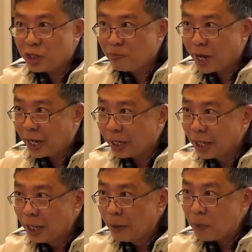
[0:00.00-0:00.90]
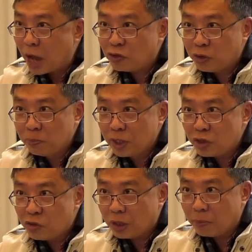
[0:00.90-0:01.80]
in my pastoral
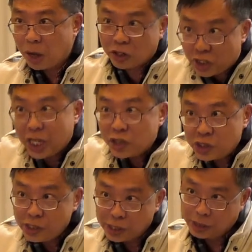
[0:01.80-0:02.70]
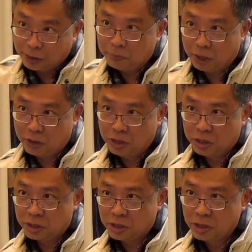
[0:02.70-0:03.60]
ministry, about a dozen
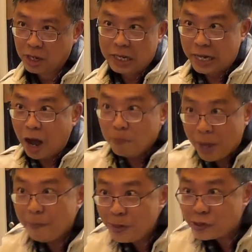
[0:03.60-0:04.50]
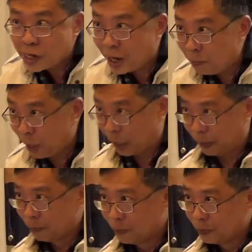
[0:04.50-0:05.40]
marriages. Now babies are
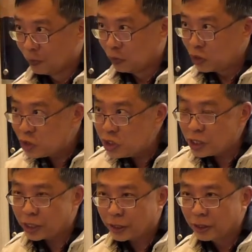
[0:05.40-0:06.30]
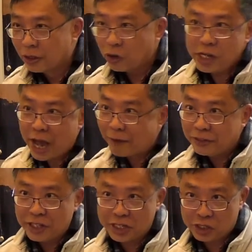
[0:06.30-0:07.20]
coming this year. Already half
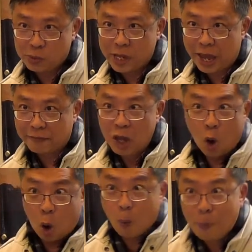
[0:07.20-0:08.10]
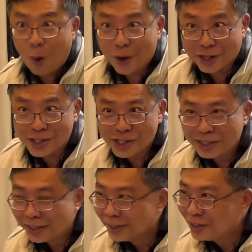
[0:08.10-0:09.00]
a dozen we have. All boys,
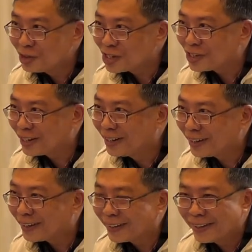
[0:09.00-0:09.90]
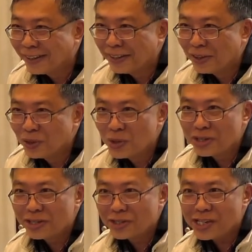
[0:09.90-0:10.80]
interestingly. No
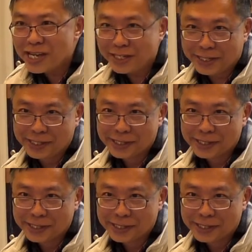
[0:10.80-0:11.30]
girls yet.